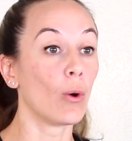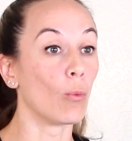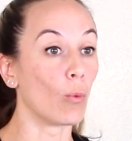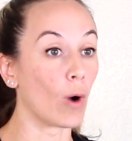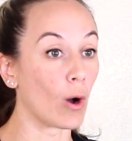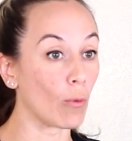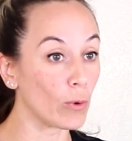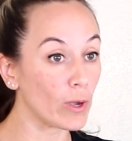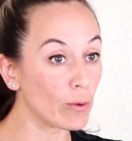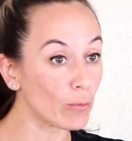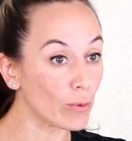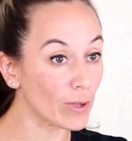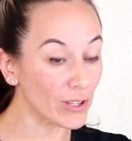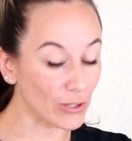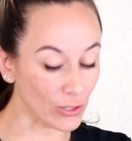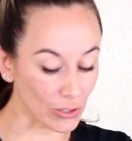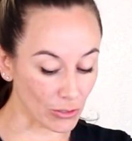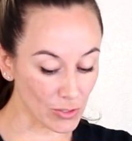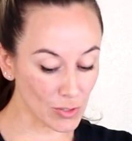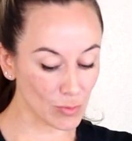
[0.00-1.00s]
what we will
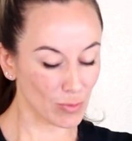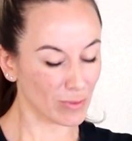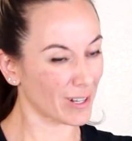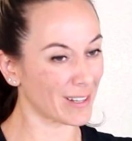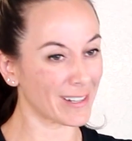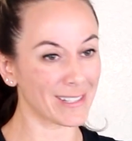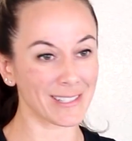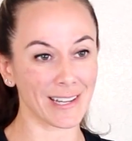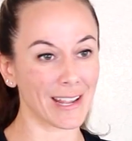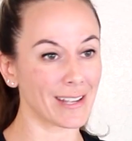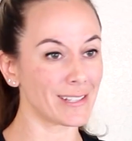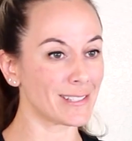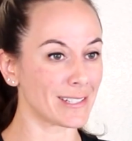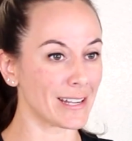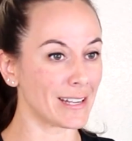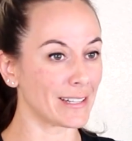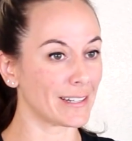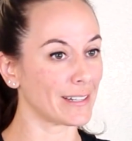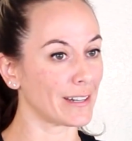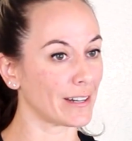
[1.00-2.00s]
use, we're going to stay
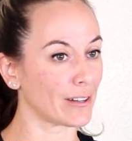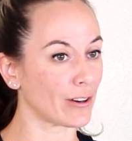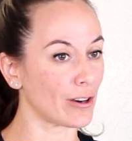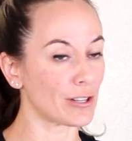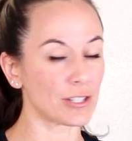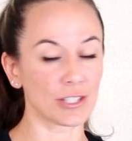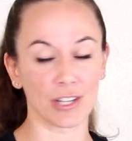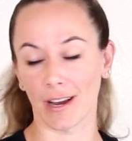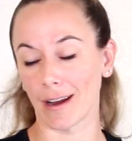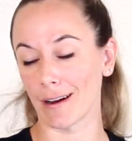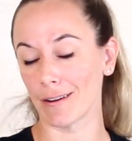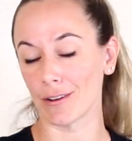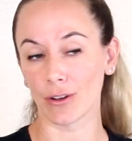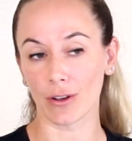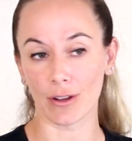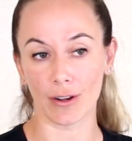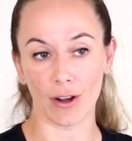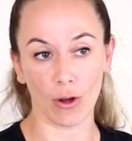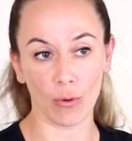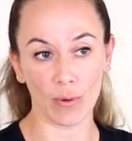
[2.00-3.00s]
seated in our chair. You
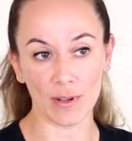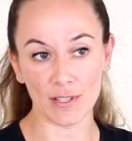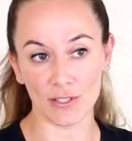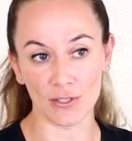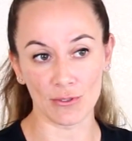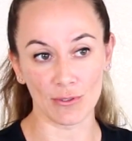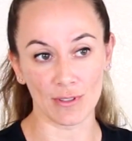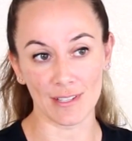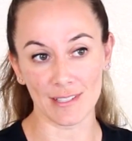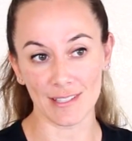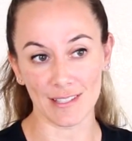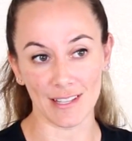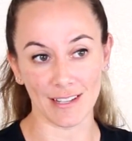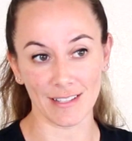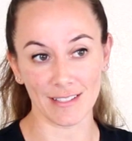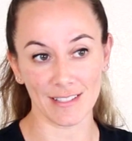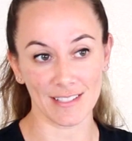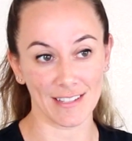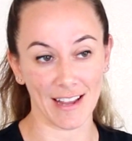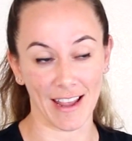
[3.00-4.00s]
can always do these
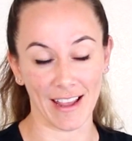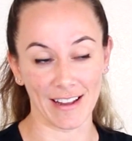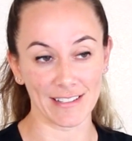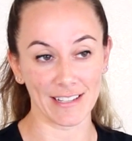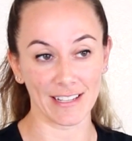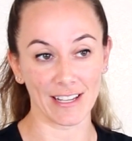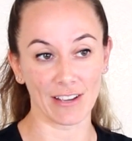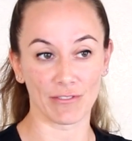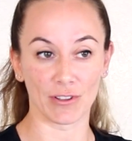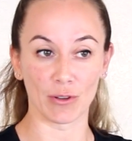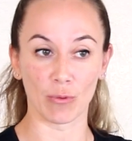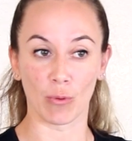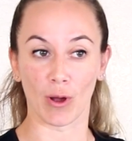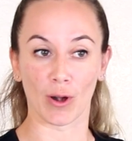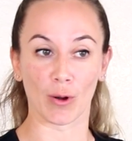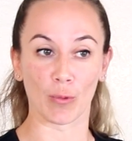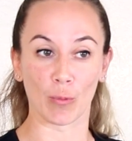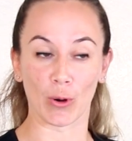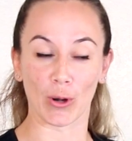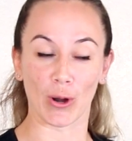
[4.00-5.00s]
things standing if you want
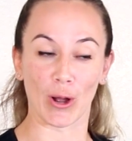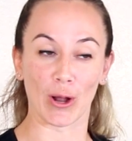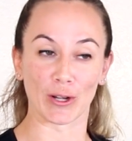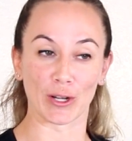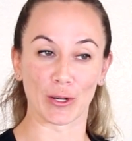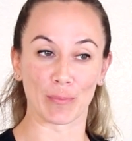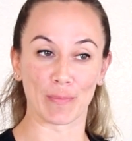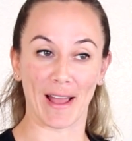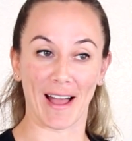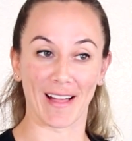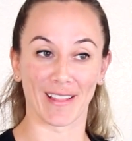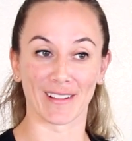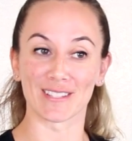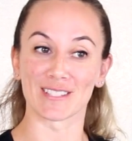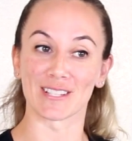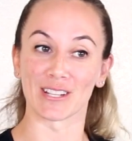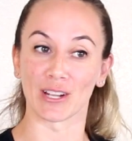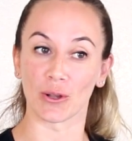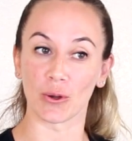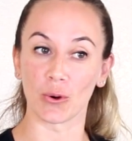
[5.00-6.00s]
to work on your balance
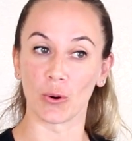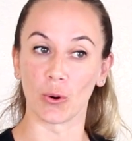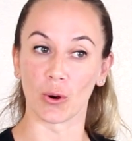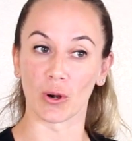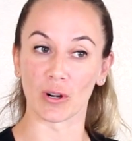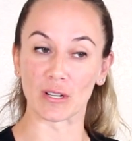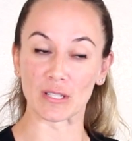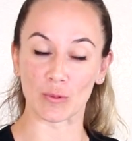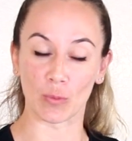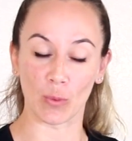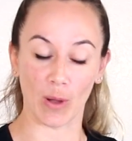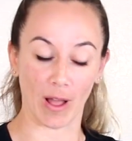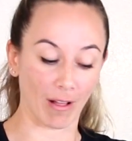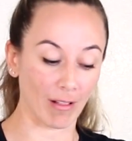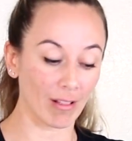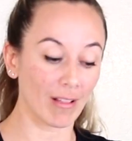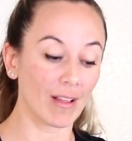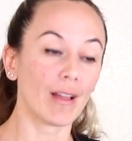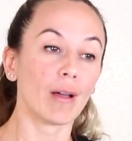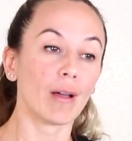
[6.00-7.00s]
and core as well.